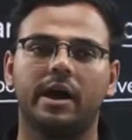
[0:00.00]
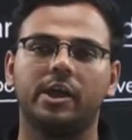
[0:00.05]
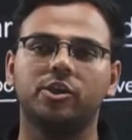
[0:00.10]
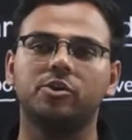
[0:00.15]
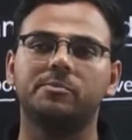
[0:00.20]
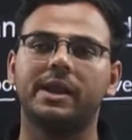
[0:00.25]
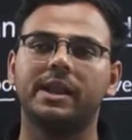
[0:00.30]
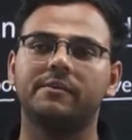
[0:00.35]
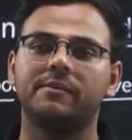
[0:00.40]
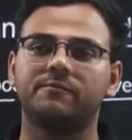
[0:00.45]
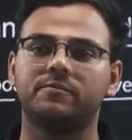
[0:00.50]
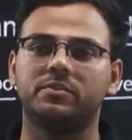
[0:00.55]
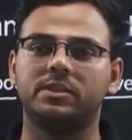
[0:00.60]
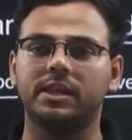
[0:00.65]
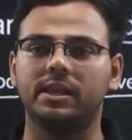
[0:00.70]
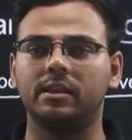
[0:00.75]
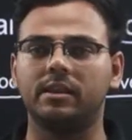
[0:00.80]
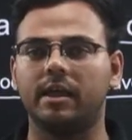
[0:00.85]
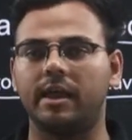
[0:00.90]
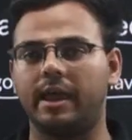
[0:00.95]
you might have
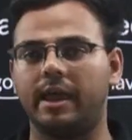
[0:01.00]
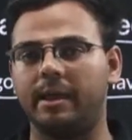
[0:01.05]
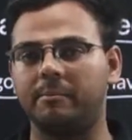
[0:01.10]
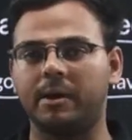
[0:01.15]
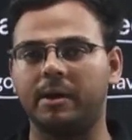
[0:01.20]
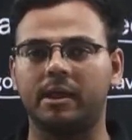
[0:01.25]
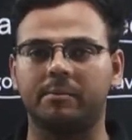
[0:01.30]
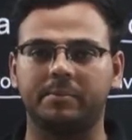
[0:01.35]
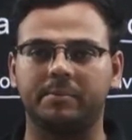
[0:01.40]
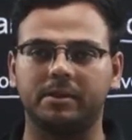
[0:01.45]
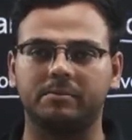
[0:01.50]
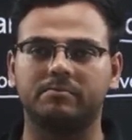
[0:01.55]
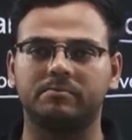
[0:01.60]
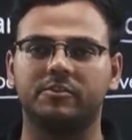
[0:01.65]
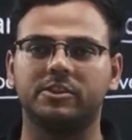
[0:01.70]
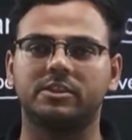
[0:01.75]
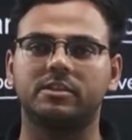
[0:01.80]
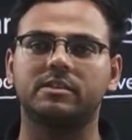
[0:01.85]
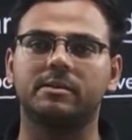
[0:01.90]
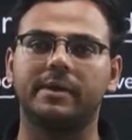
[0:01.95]
seen MRP,
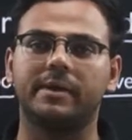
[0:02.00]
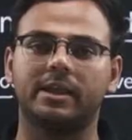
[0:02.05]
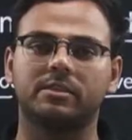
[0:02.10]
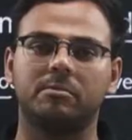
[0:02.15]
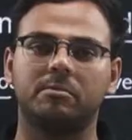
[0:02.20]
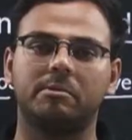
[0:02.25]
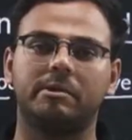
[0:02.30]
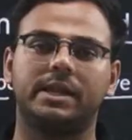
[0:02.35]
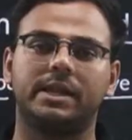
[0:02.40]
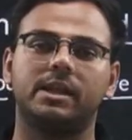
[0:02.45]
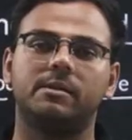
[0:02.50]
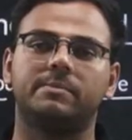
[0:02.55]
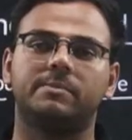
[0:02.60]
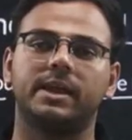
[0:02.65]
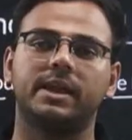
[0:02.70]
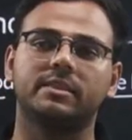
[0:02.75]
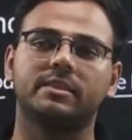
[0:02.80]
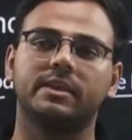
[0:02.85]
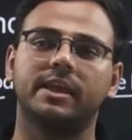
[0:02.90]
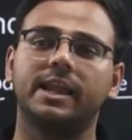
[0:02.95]
which is the maximum retail
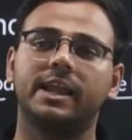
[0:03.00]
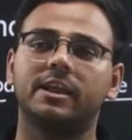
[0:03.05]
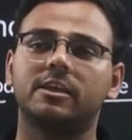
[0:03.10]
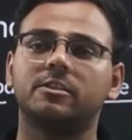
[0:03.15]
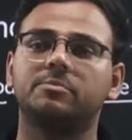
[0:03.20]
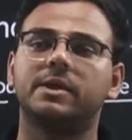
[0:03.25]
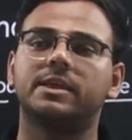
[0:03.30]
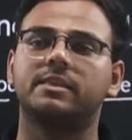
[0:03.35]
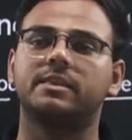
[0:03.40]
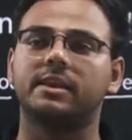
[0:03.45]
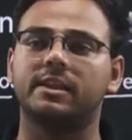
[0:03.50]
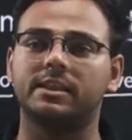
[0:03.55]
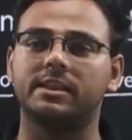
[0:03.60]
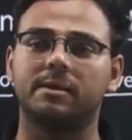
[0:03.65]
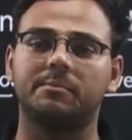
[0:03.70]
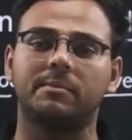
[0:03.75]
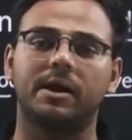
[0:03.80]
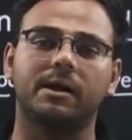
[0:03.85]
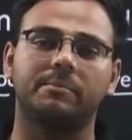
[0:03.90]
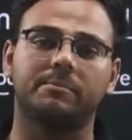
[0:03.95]
price. It is basically
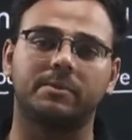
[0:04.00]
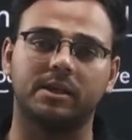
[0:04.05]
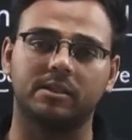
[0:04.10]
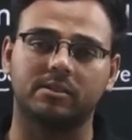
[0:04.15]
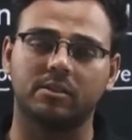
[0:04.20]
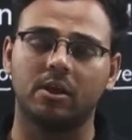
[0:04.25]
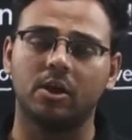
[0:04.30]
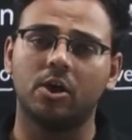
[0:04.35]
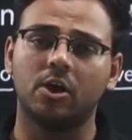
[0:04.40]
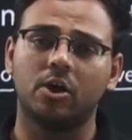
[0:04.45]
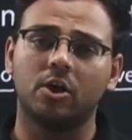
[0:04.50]
the mark price.